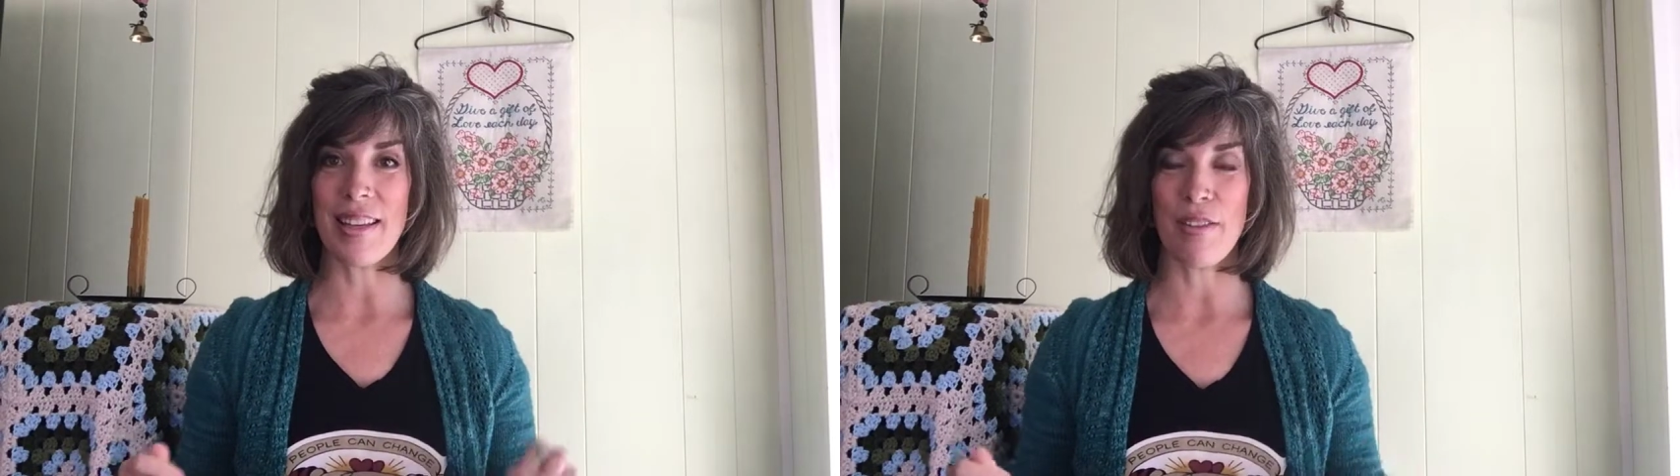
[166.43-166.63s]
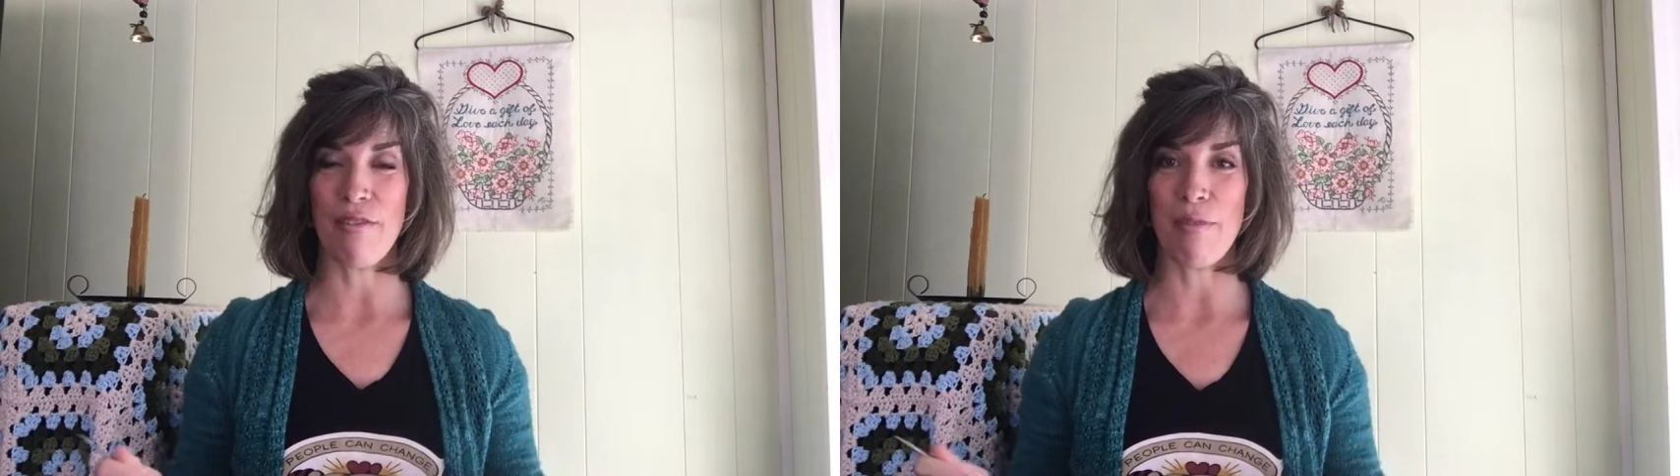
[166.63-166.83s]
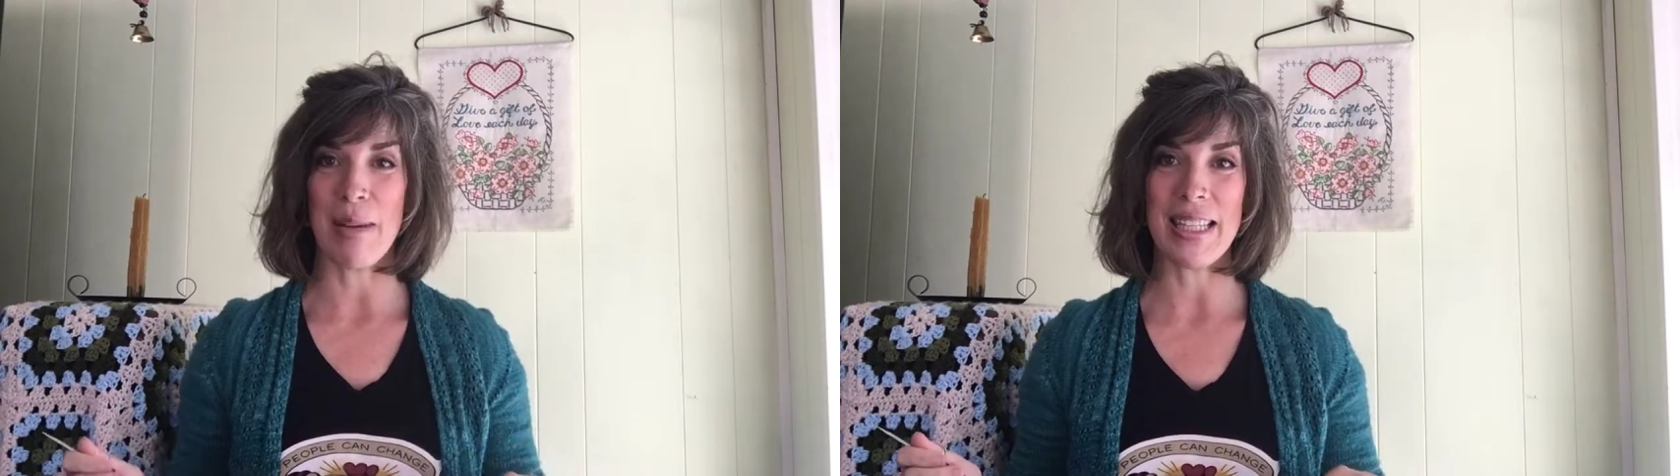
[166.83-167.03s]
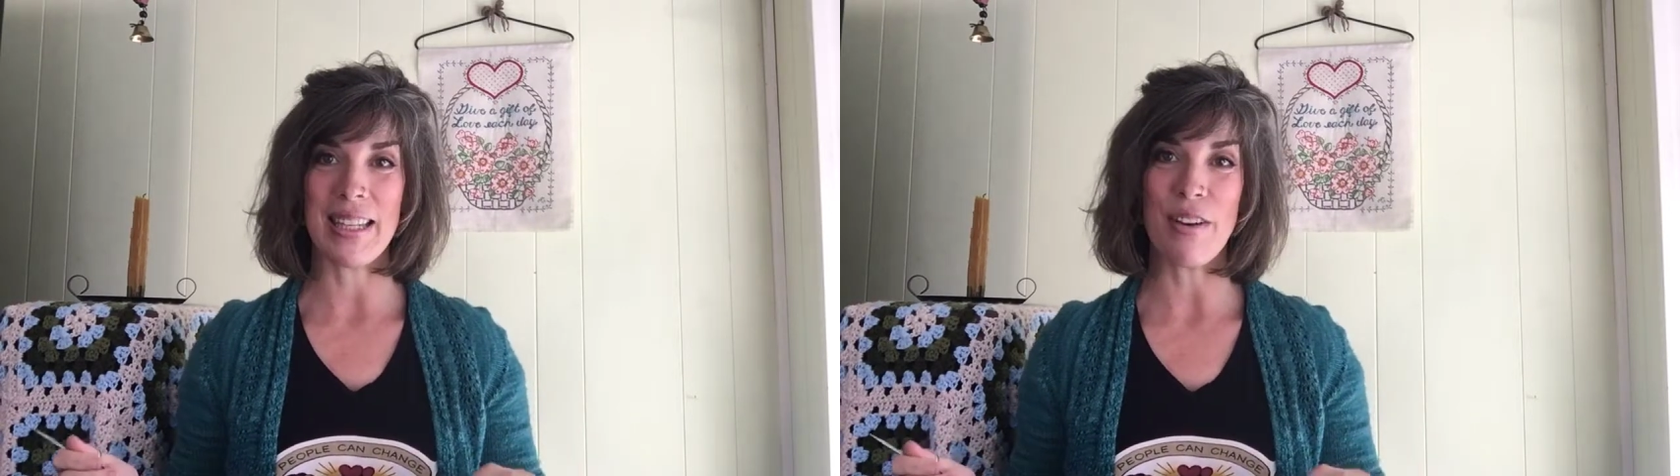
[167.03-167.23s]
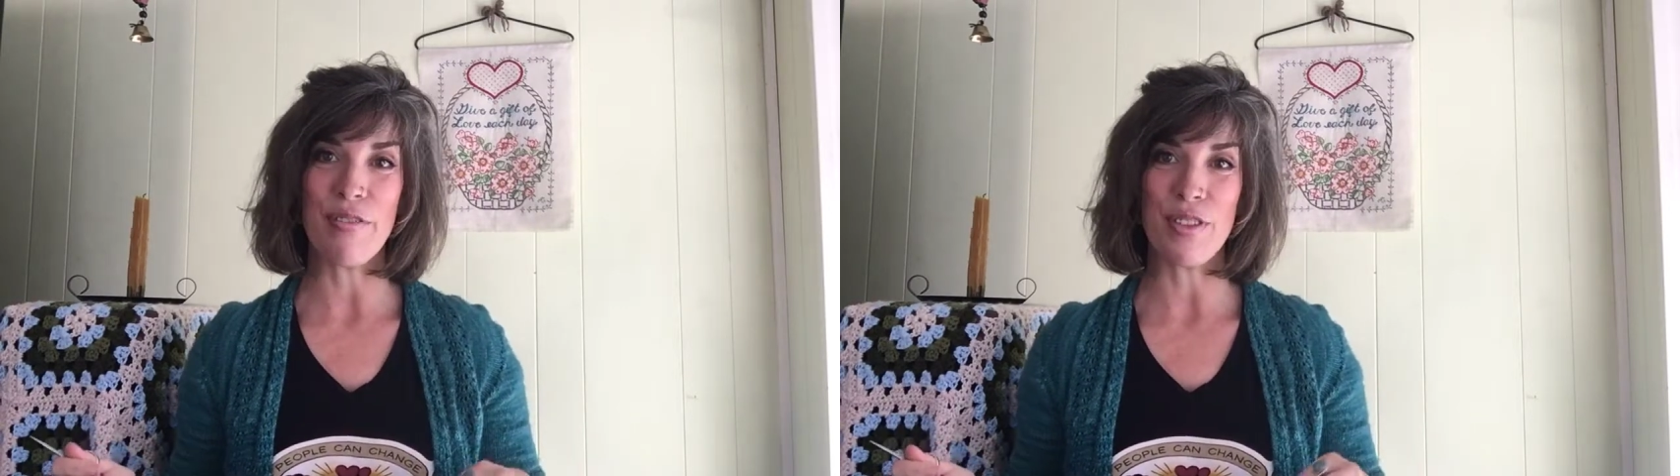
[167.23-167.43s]
either for
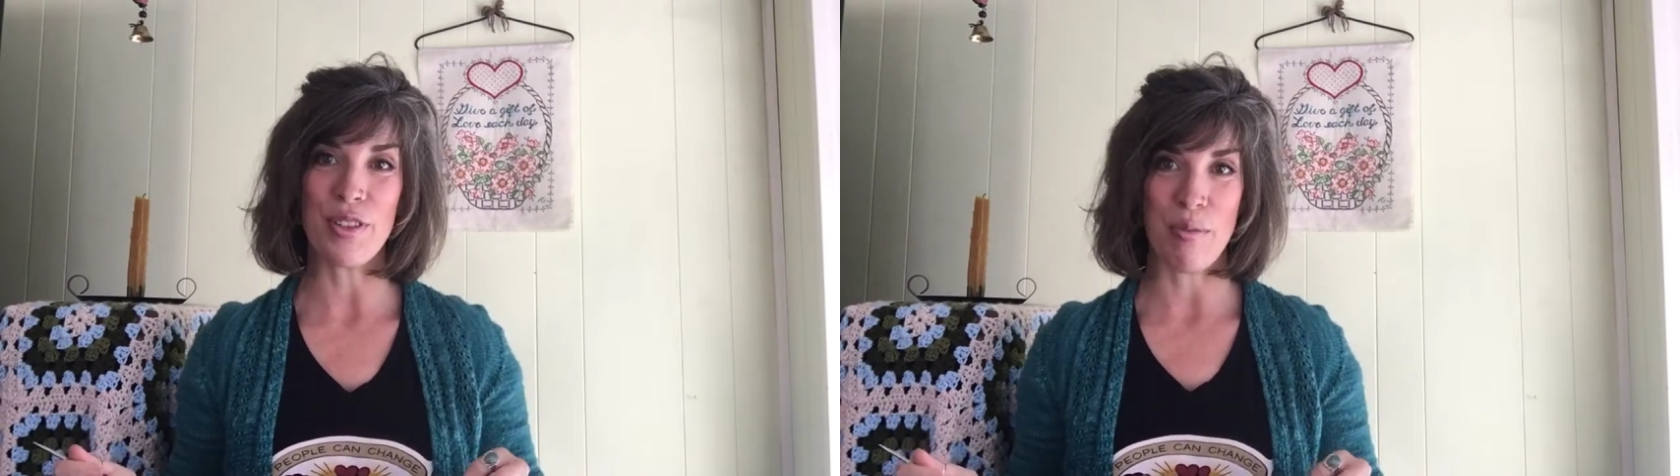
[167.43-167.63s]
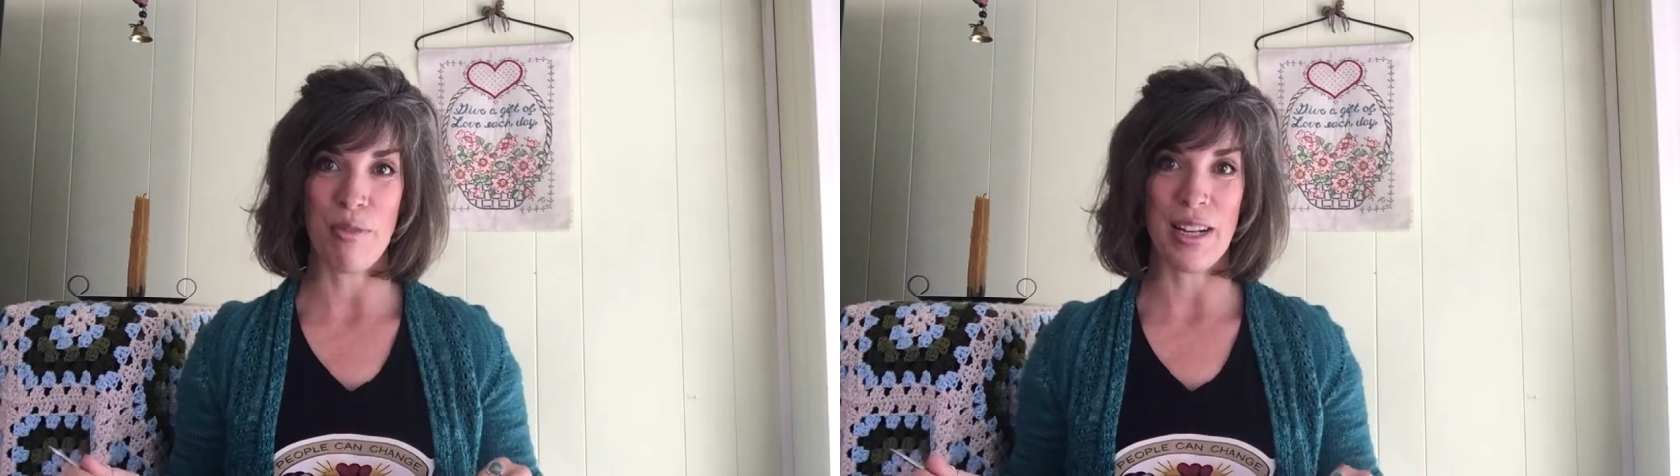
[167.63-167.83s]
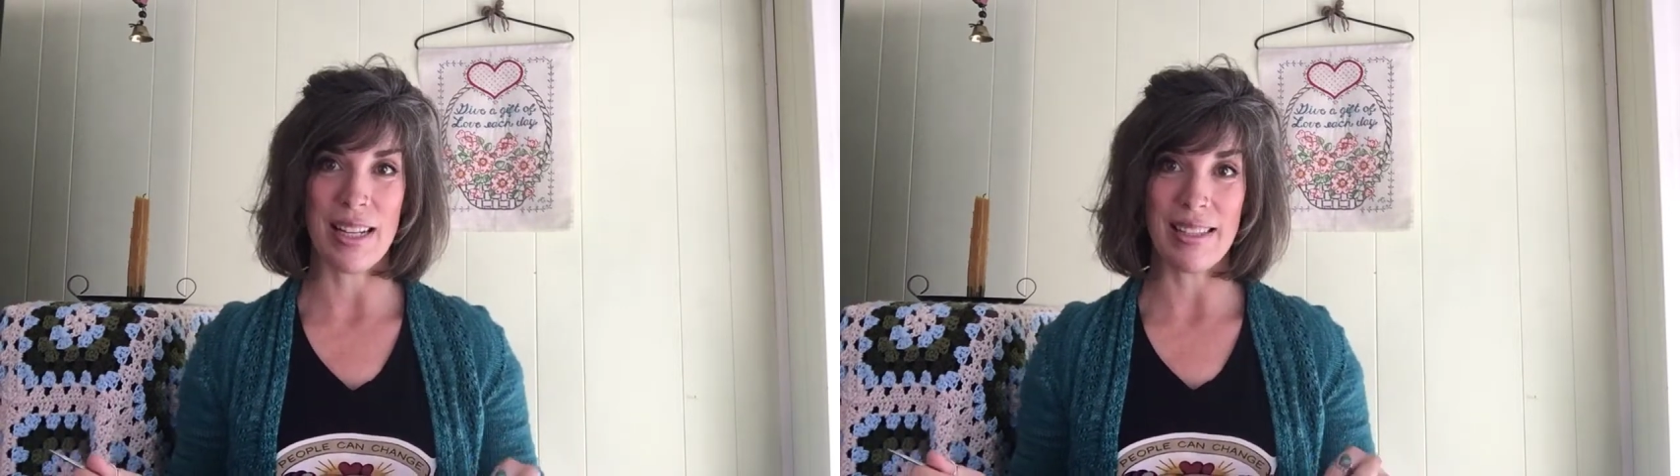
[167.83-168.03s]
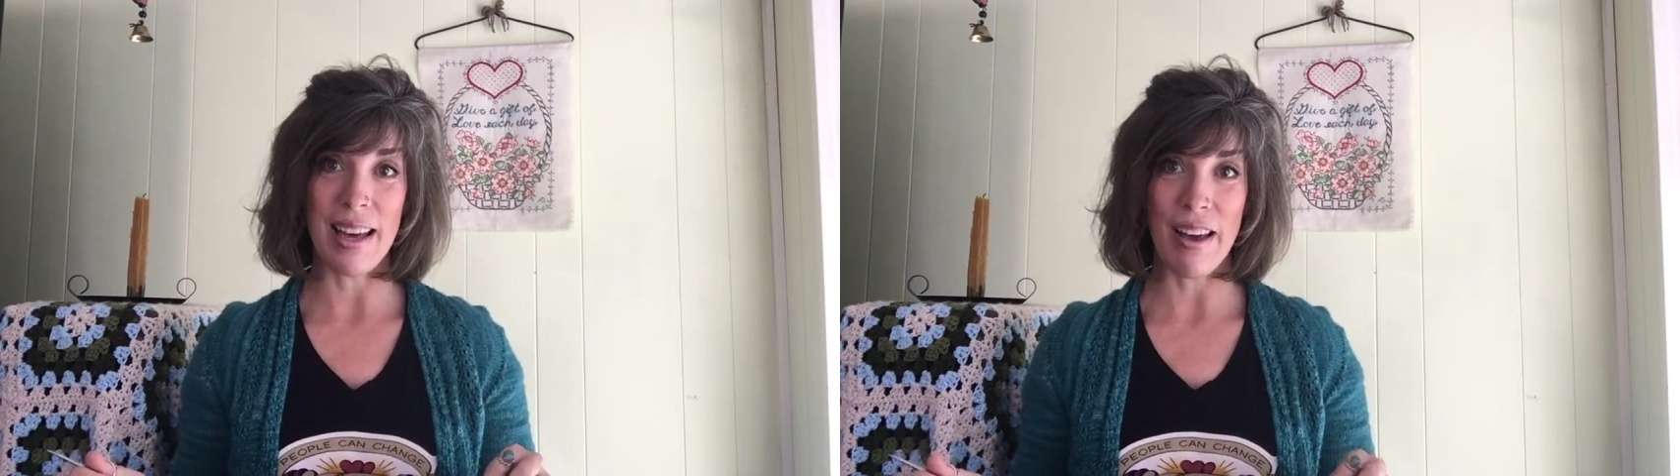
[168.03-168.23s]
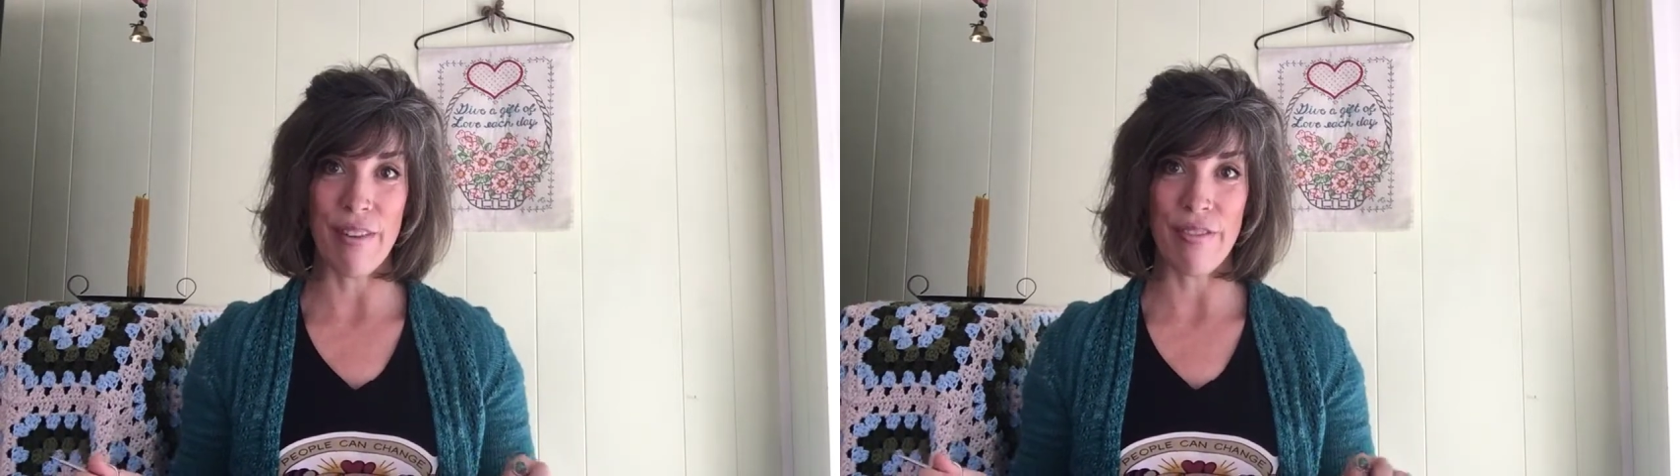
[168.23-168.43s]
myself or someone I
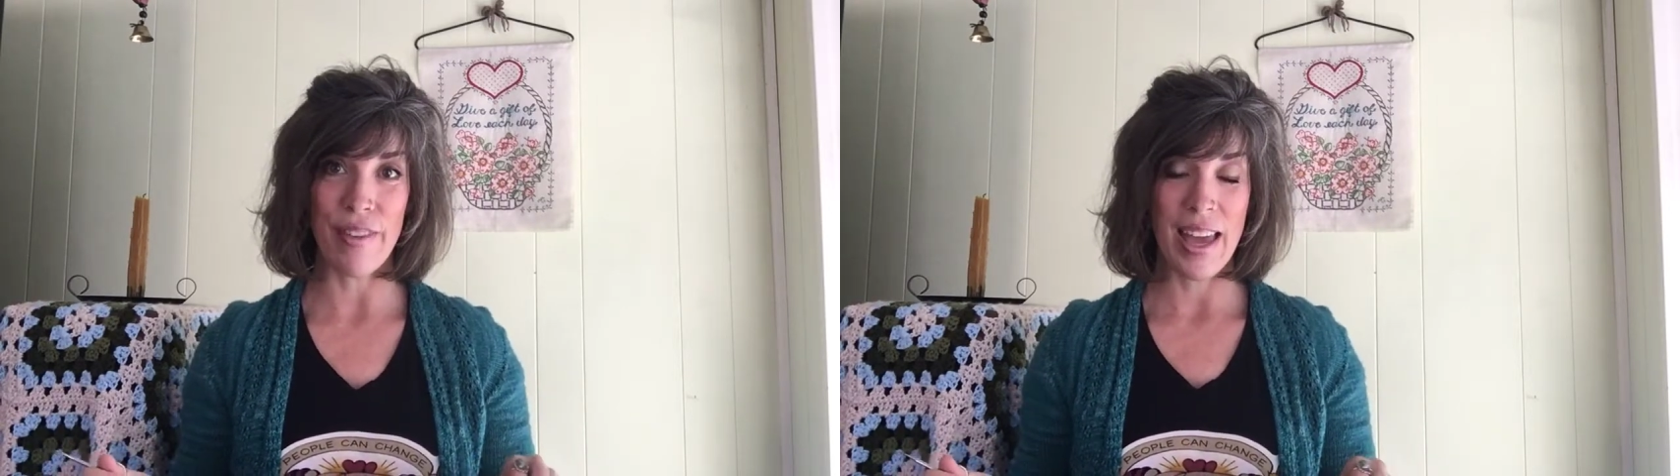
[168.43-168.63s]
love